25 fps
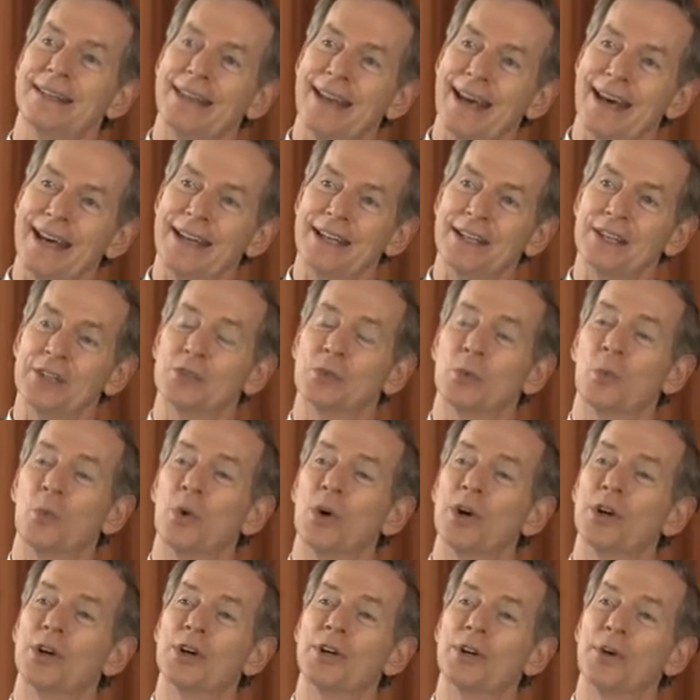That is,
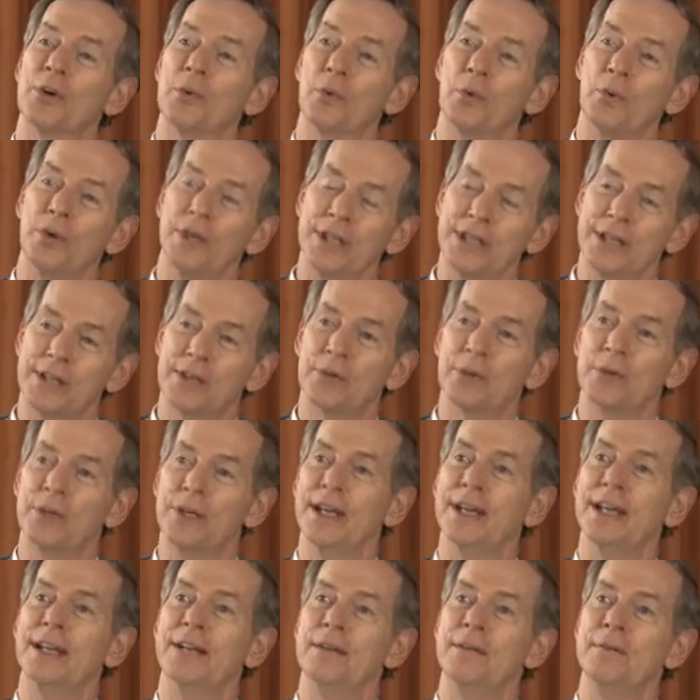we're going to
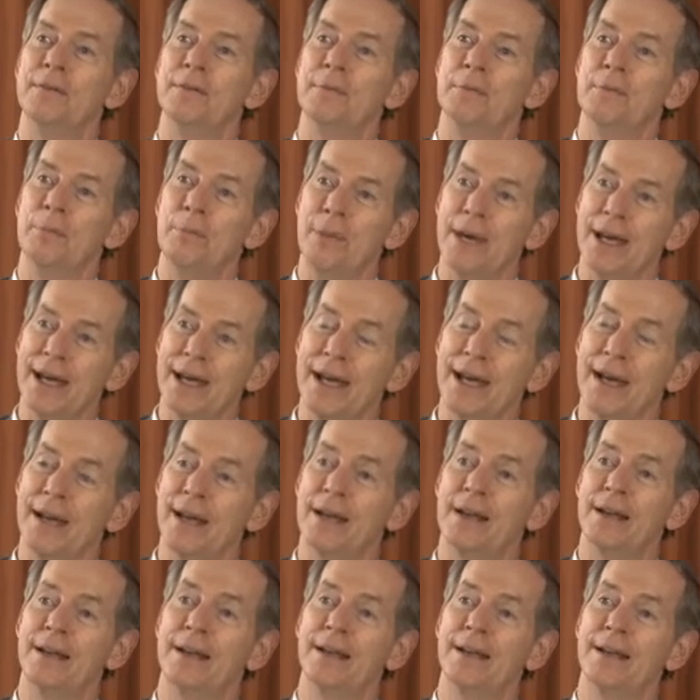recreate
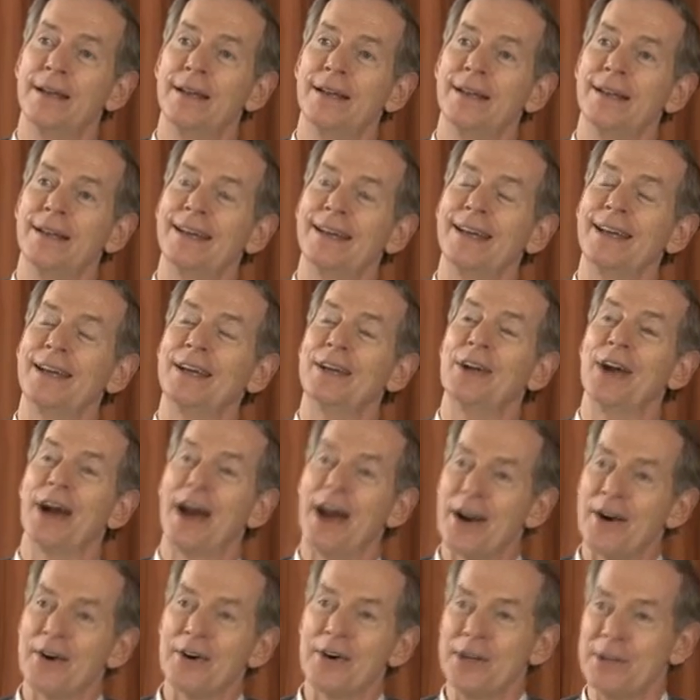man in
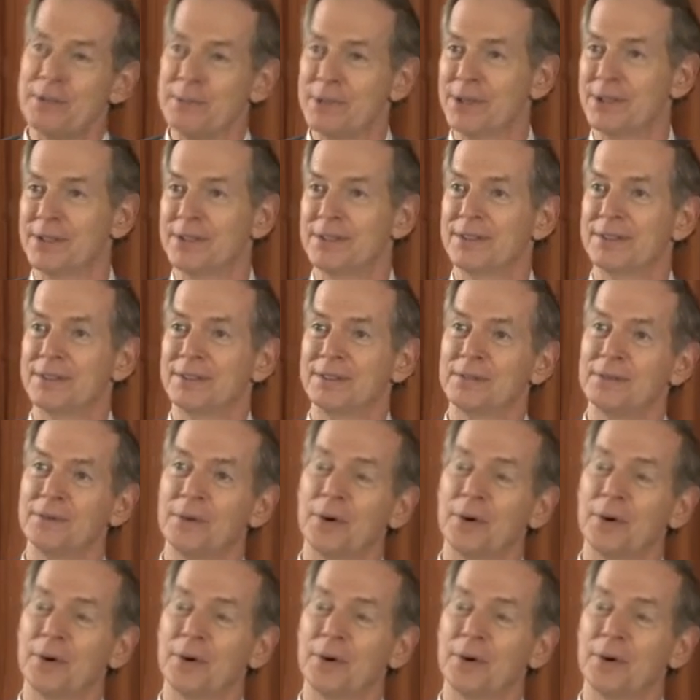our image,